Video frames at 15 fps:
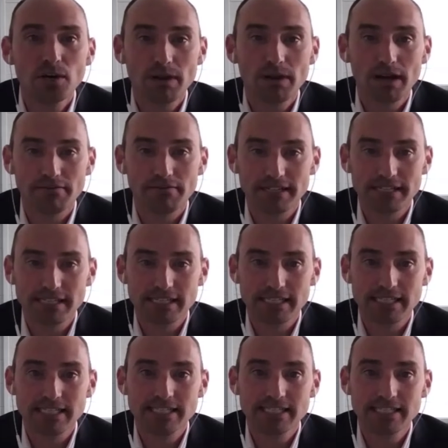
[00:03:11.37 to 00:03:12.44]
we have
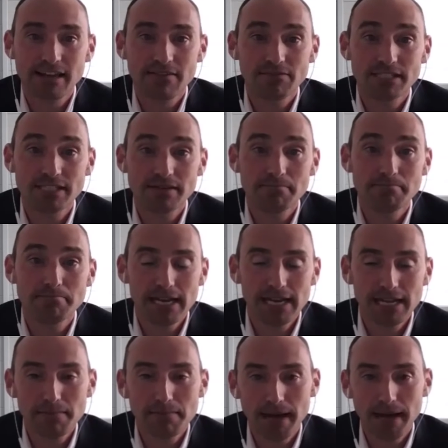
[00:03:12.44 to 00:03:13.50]
invested £70
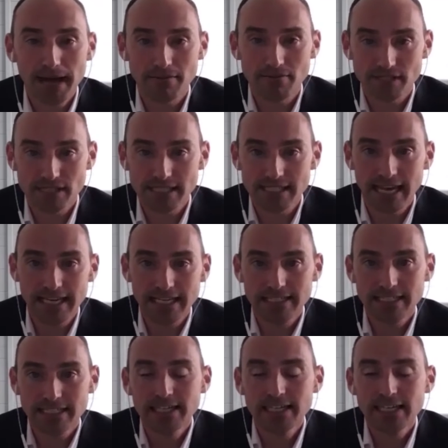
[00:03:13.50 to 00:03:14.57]
million to
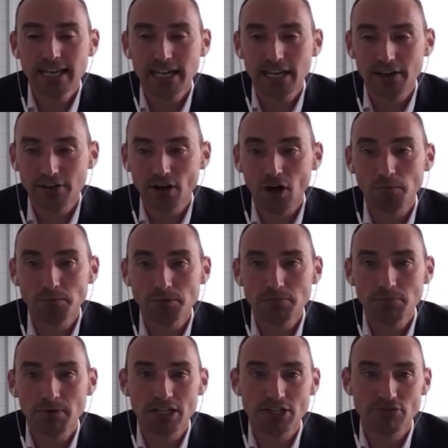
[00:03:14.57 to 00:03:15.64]
date in an
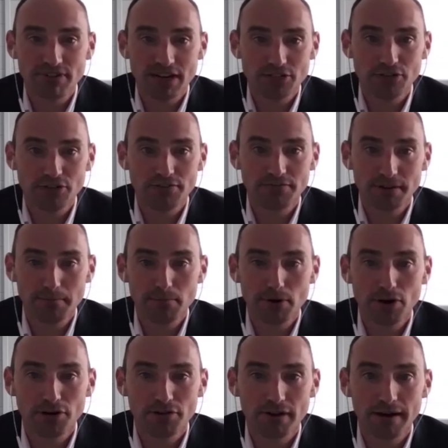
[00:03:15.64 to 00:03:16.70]
optimised retrofit
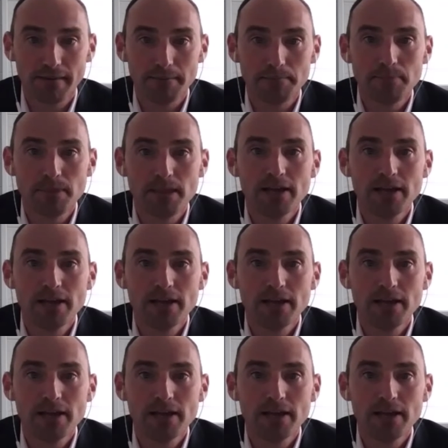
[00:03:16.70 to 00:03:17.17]
programme